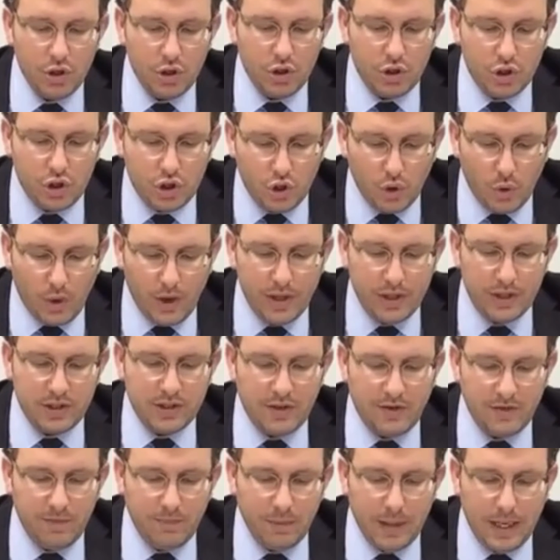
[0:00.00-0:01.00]
Choice
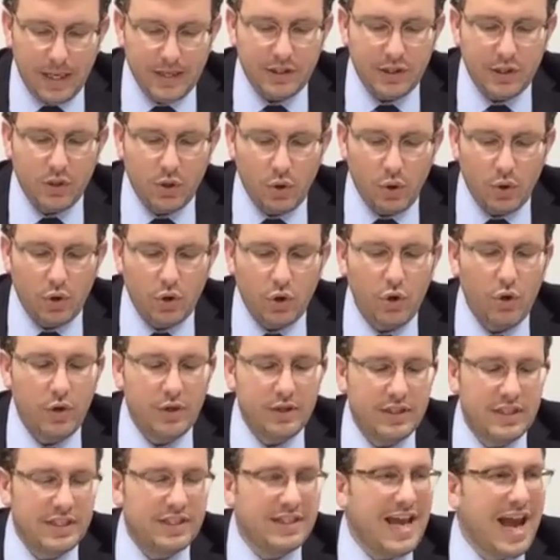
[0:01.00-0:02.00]
of blessing or
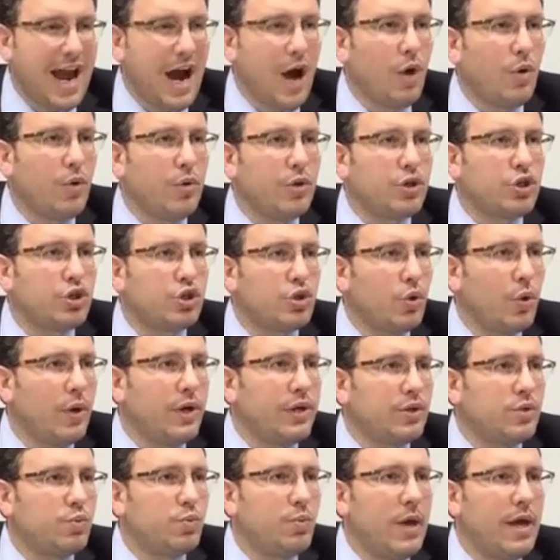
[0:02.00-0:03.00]
curse. It's our
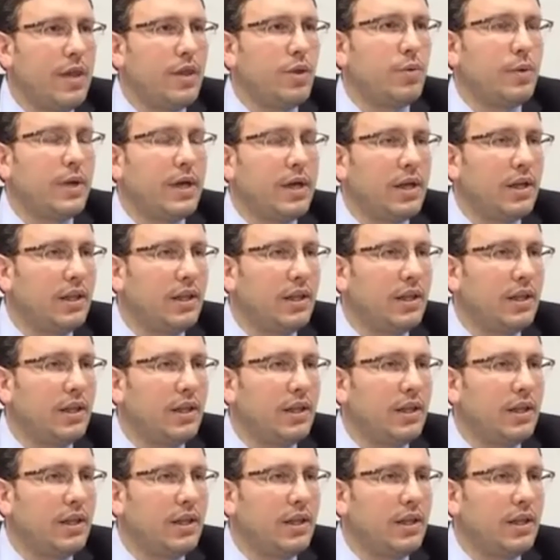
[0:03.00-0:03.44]
choice whether we're going to